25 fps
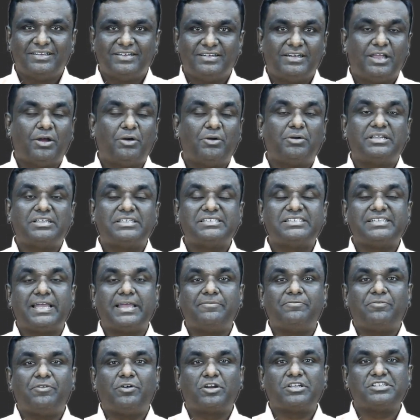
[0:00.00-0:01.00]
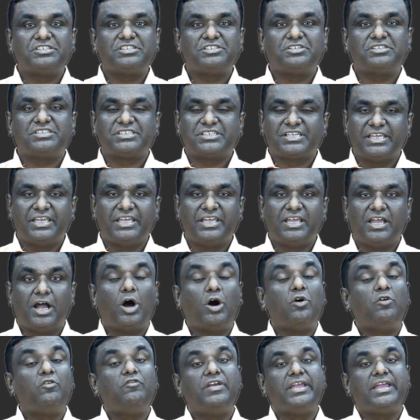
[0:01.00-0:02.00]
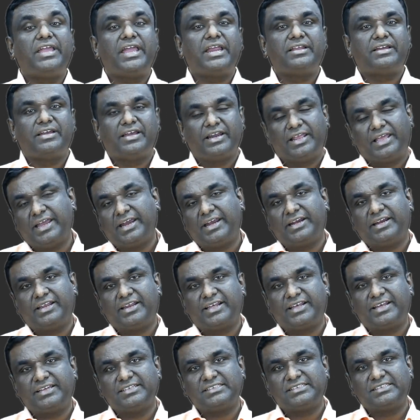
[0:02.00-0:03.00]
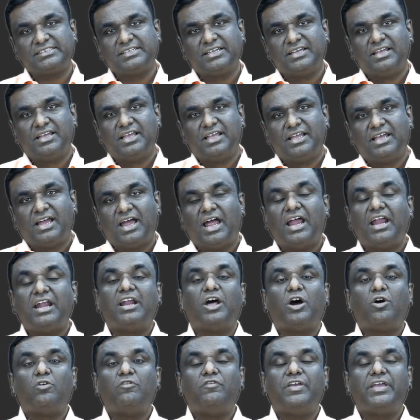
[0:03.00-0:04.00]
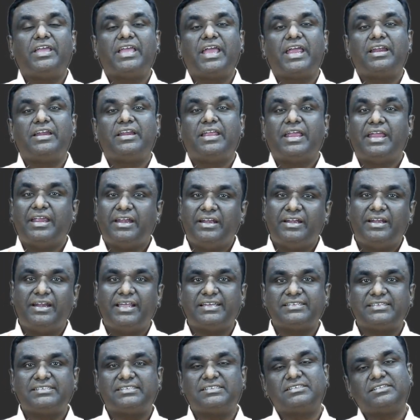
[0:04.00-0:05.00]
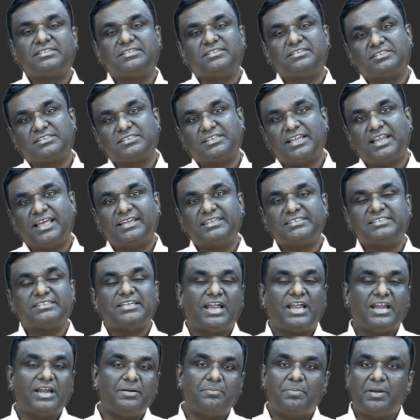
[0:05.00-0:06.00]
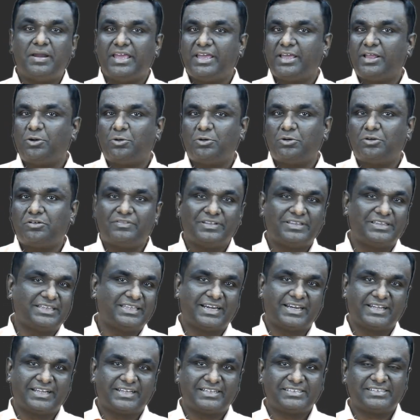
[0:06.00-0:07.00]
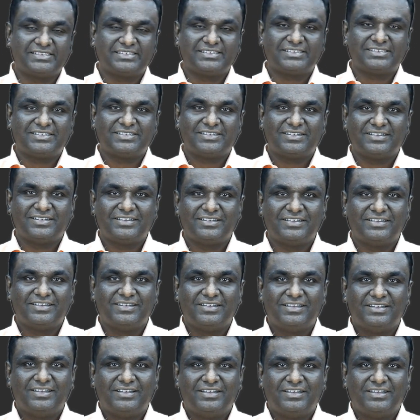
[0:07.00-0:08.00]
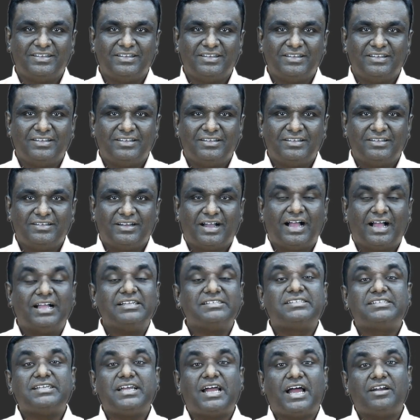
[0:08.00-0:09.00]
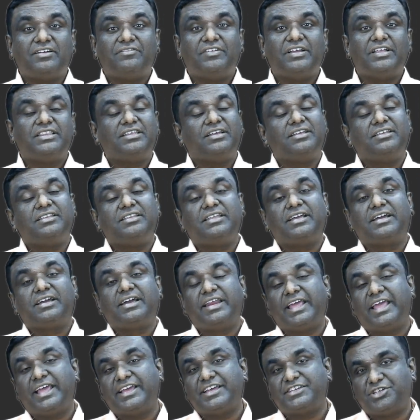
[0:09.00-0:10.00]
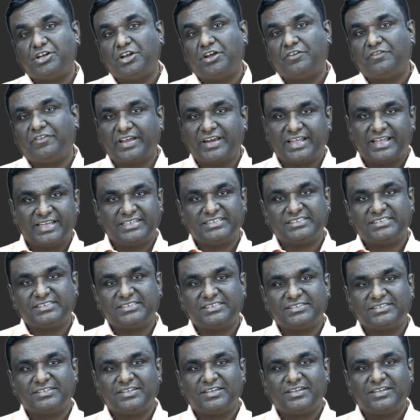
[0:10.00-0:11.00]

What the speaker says: Now it is time for us to see how we can create arrays and how we can index, slice and play around with arrays. I'll start with the creation of arrays.